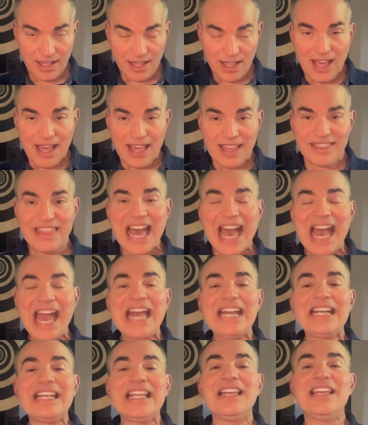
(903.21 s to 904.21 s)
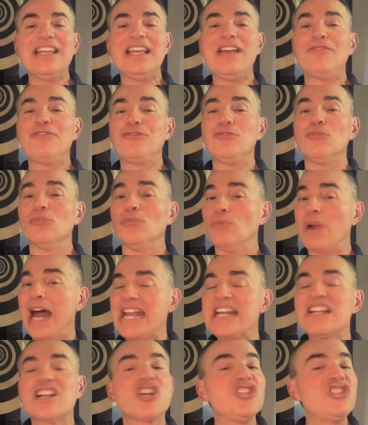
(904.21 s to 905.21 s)
That if,
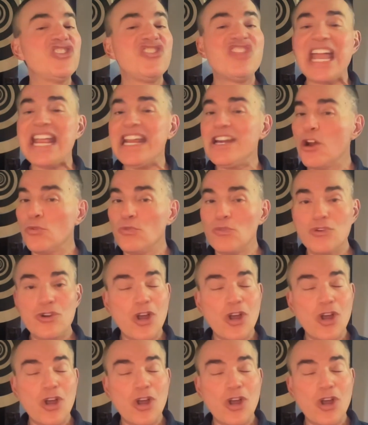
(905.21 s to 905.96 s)
right, because they don't know